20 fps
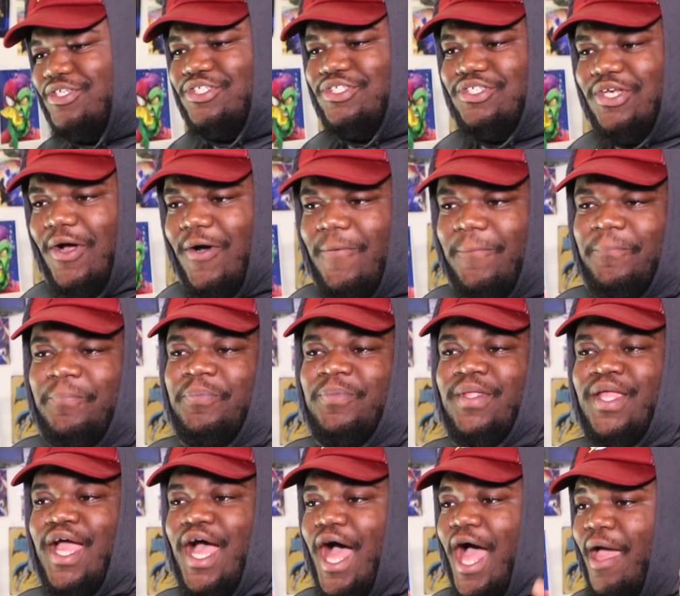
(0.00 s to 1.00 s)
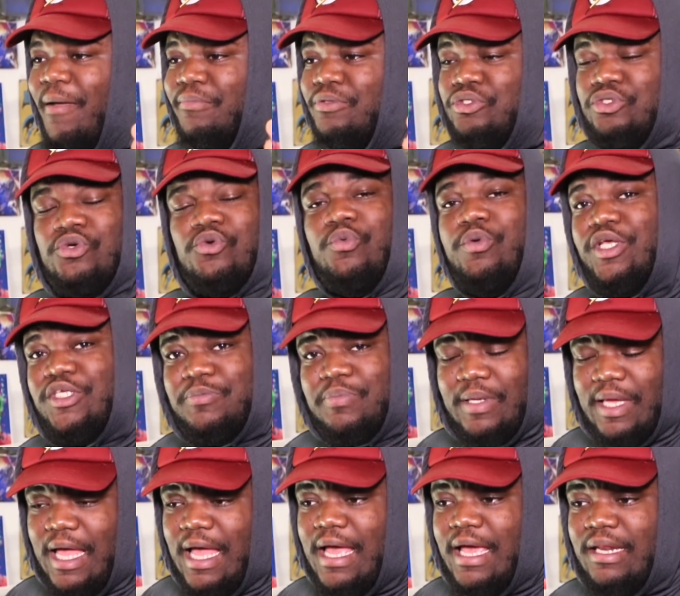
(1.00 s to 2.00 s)
So, I'm 2 weeks
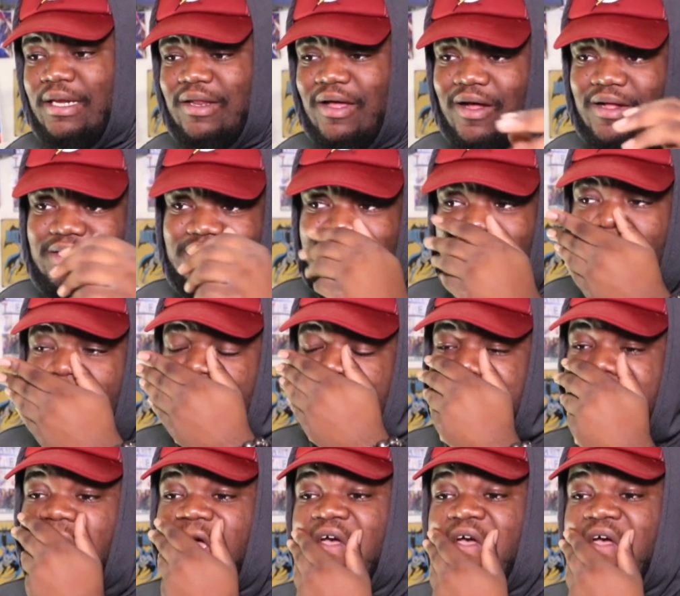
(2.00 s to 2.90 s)
behind on Titans.